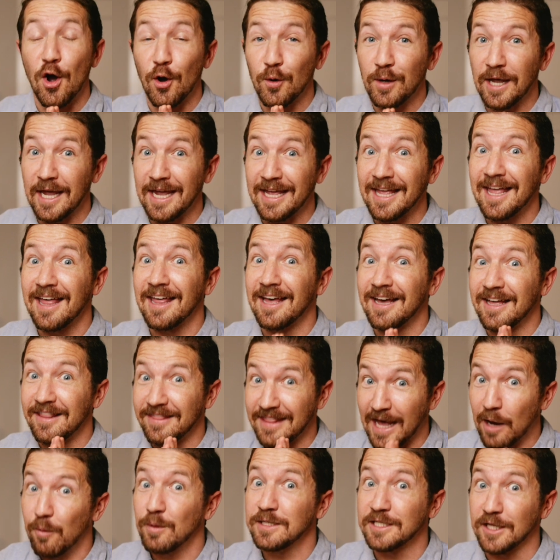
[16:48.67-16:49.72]
Okay,
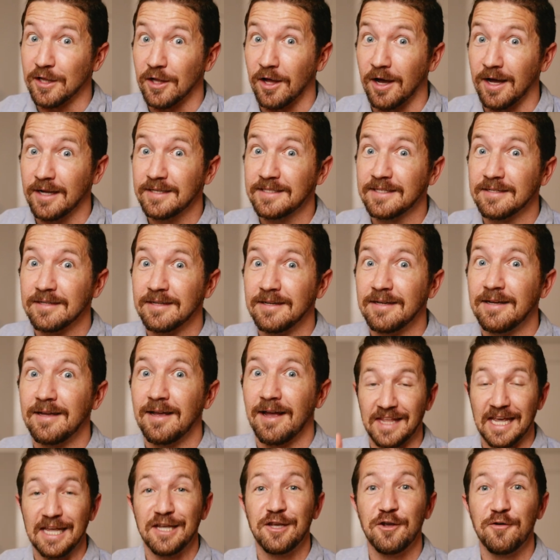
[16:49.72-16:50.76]
that was a lot.
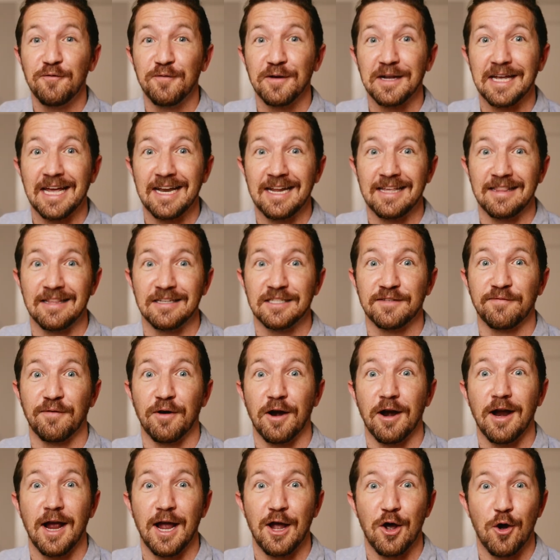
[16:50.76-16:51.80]
Thank you for getting this
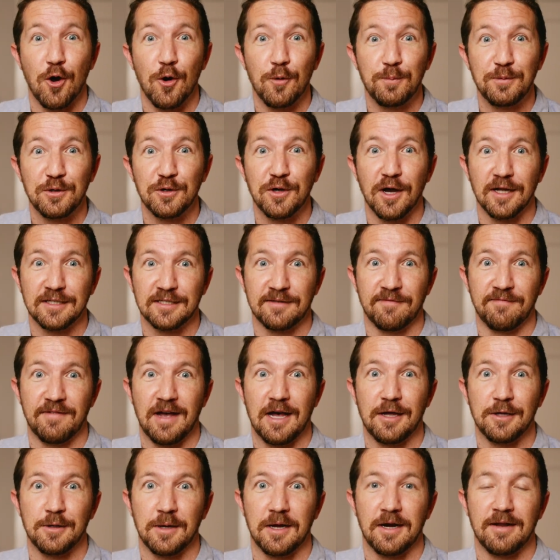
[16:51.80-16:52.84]
far. I hope you got some
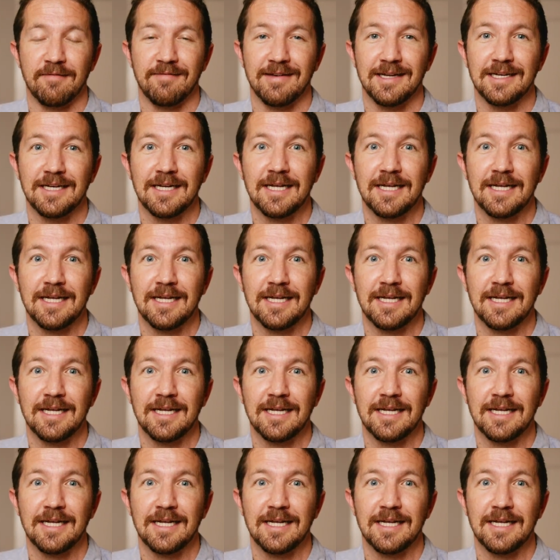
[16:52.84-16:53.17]
value out of it.